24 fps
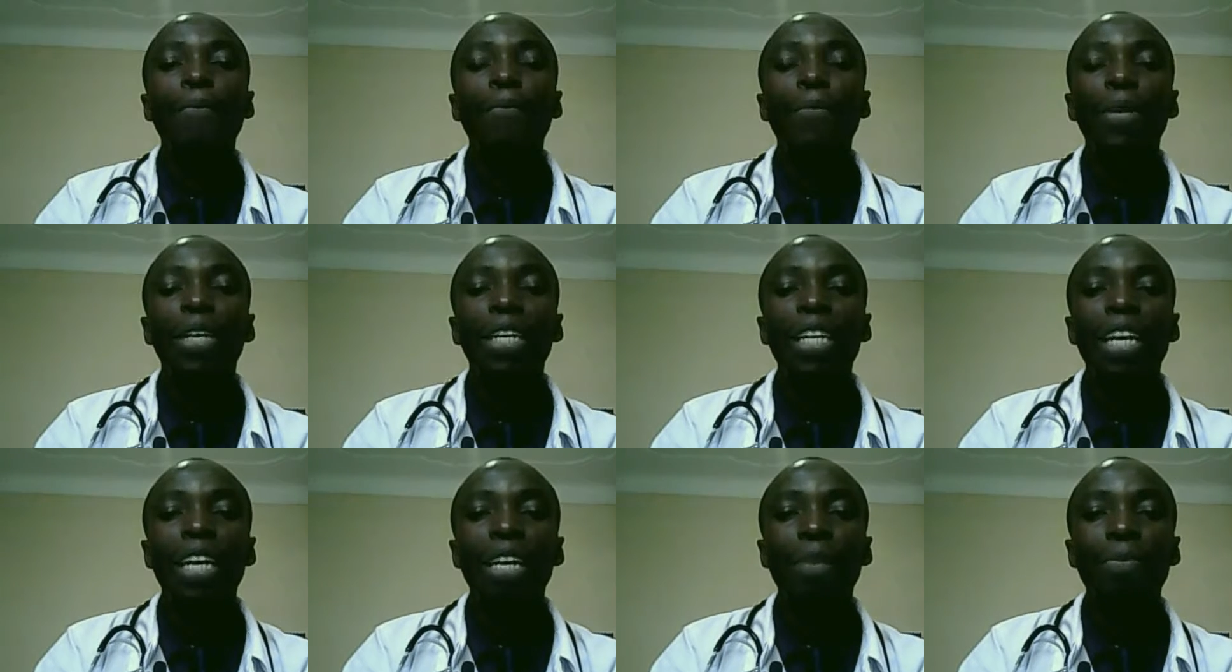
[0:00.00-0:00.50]

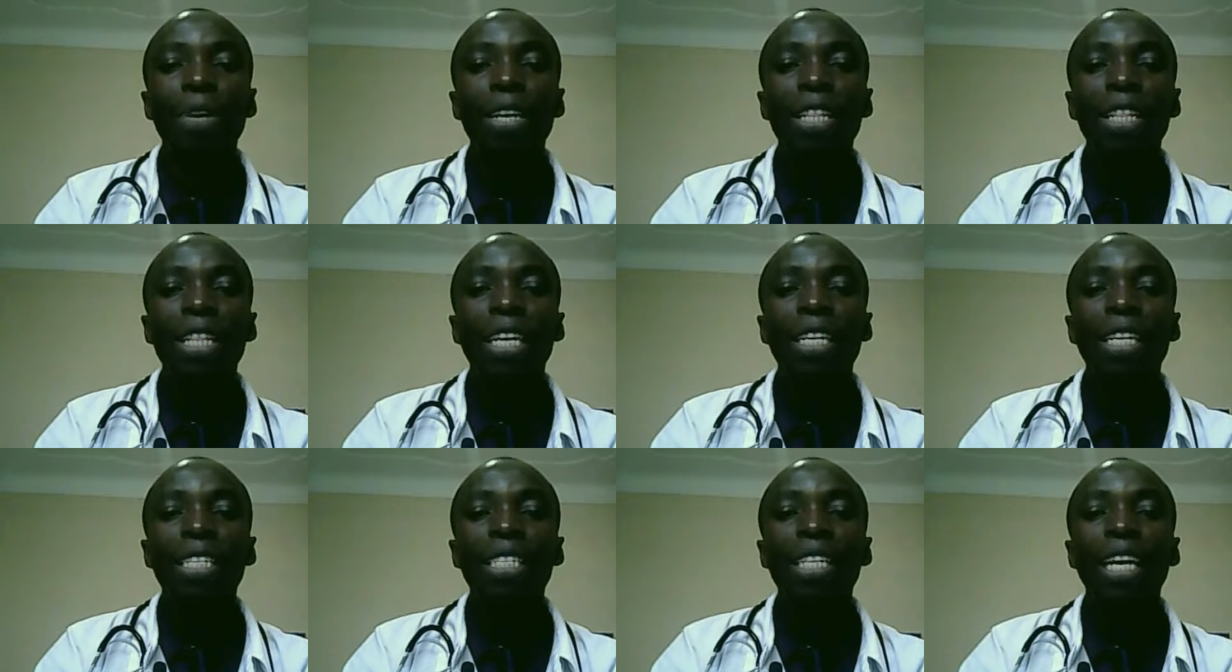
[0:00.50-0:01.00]
pregnant
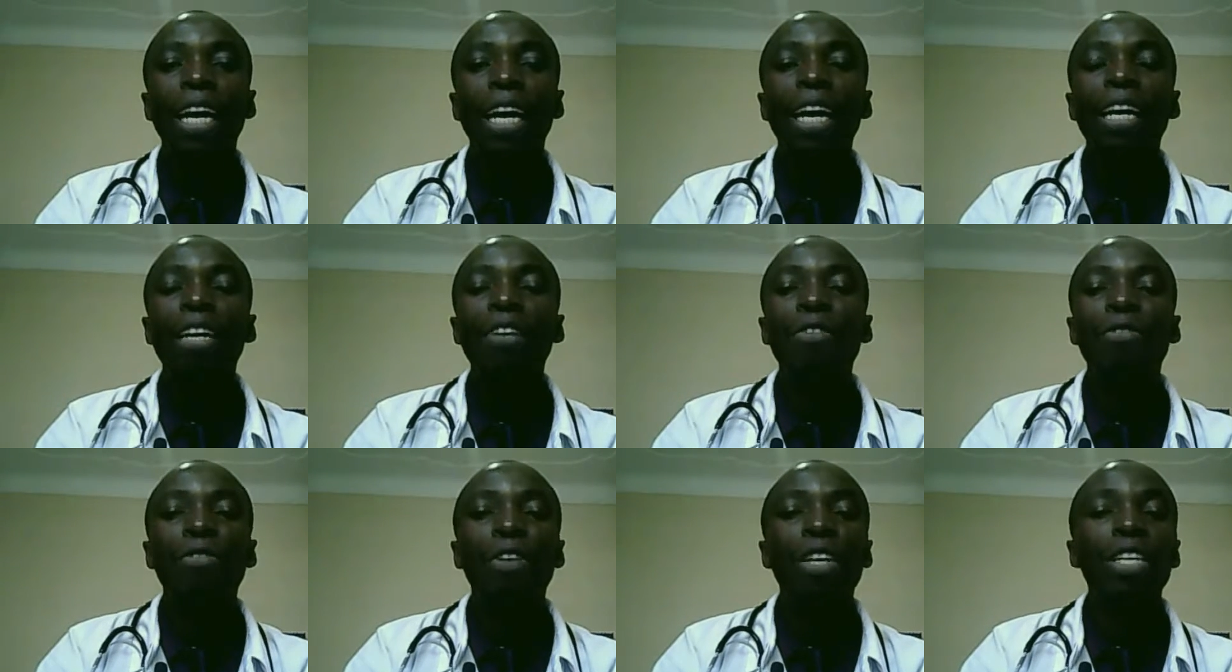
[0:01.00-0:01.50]
mothers are
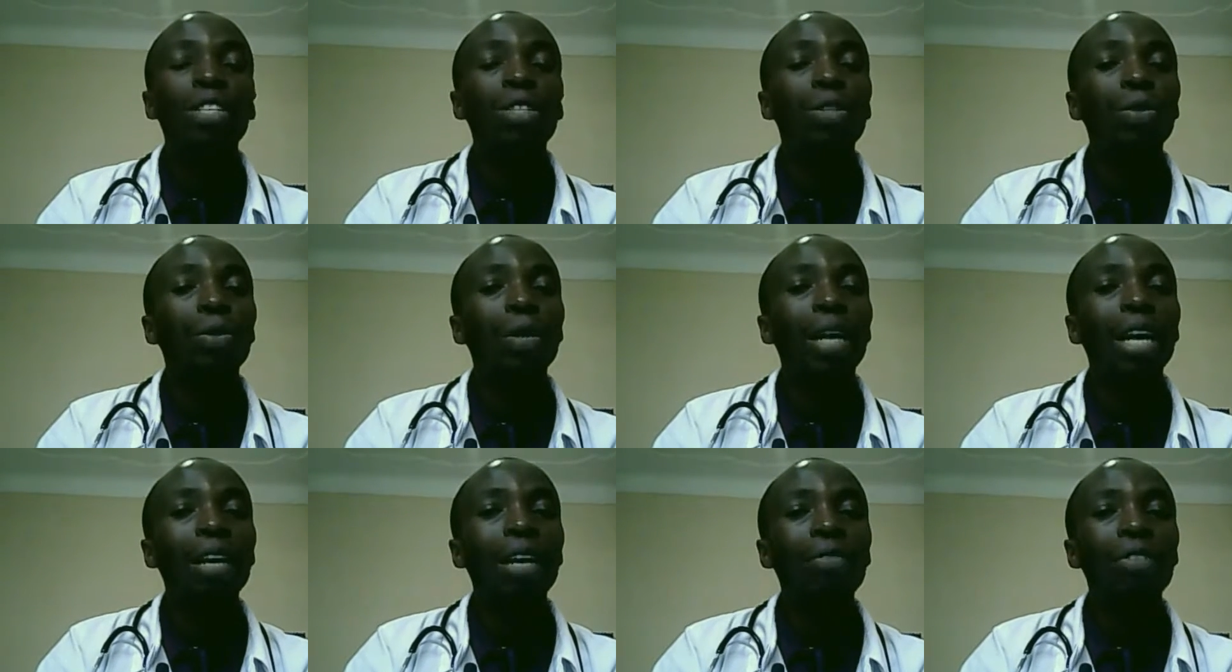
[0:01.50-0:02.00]
advised
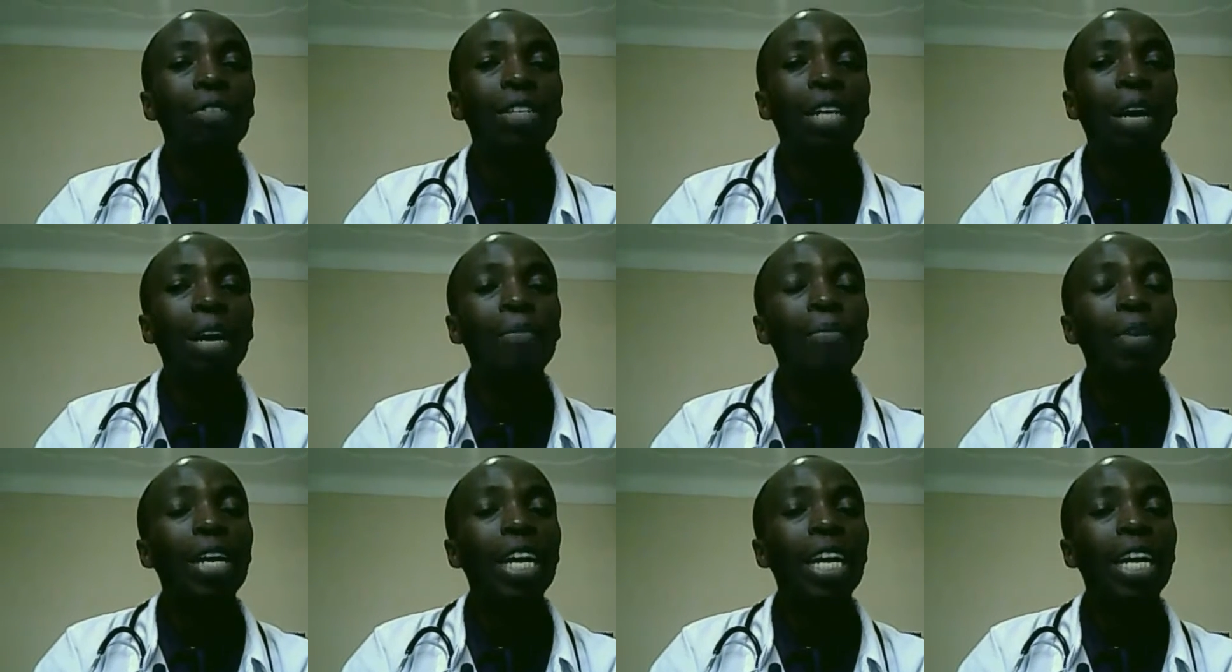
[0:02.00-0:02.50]
to have
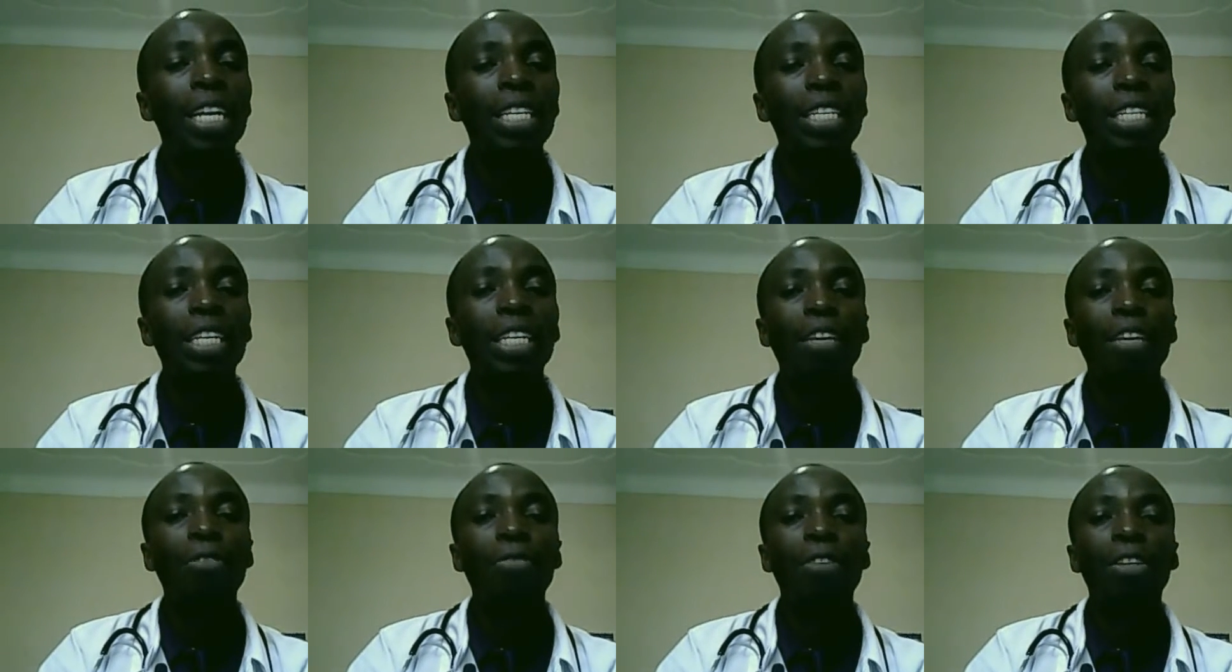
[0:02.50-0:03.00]
some
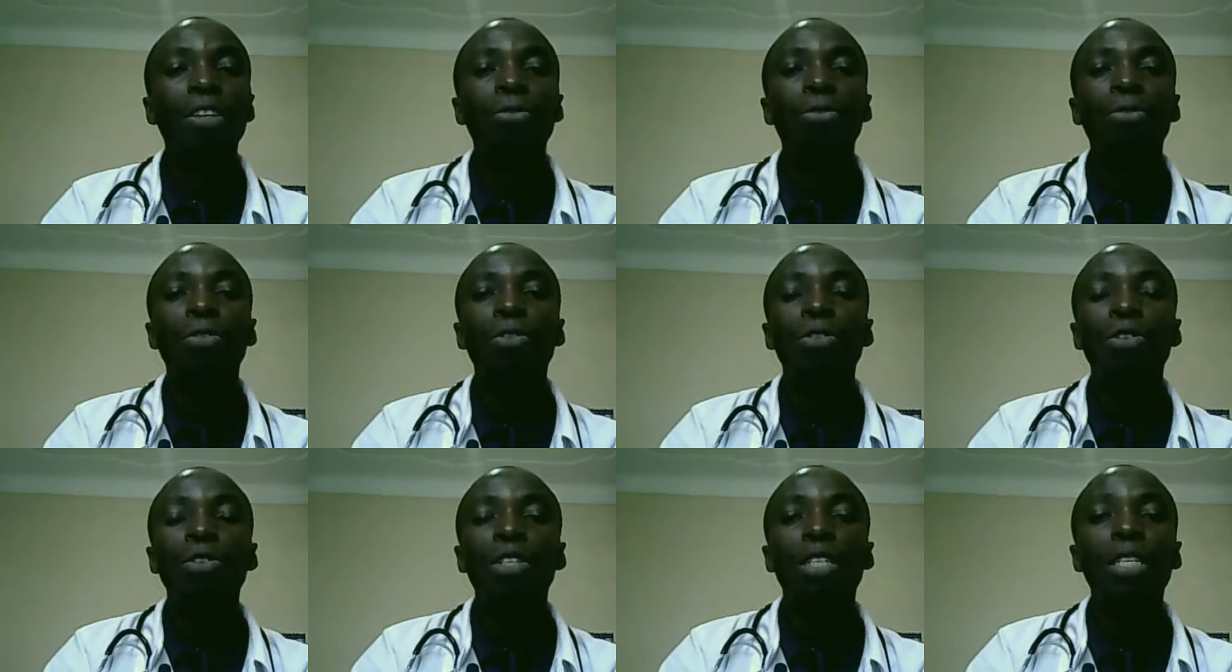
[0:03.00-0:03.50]
energy giving
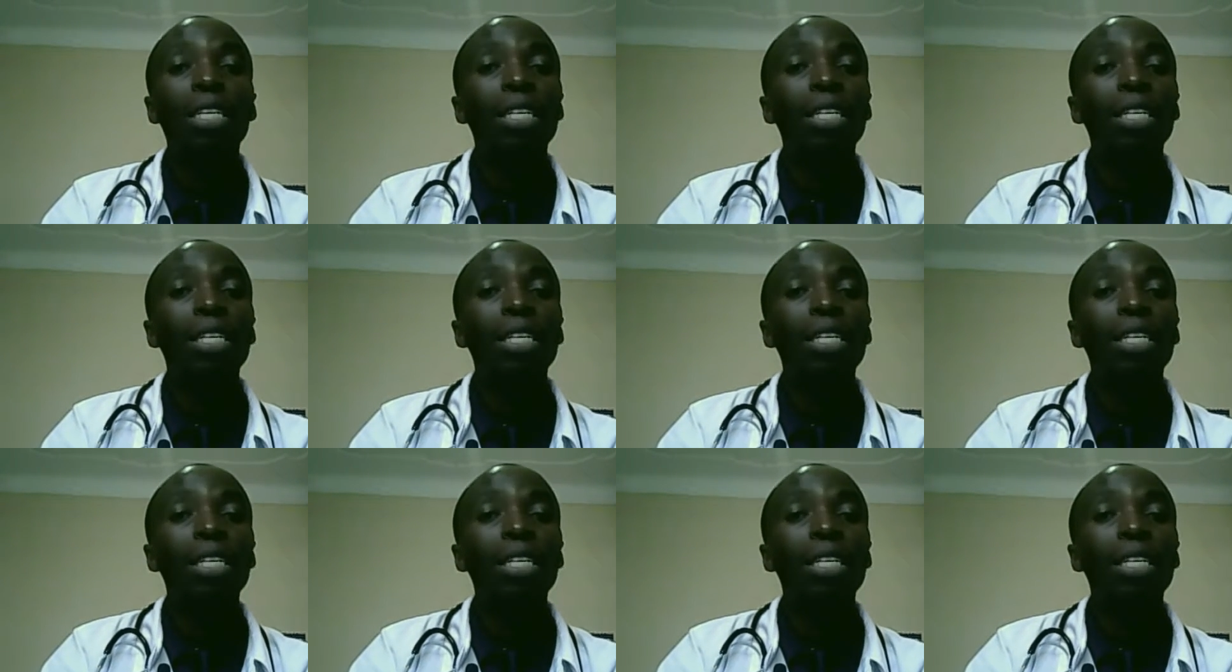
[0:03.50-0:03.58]
foods.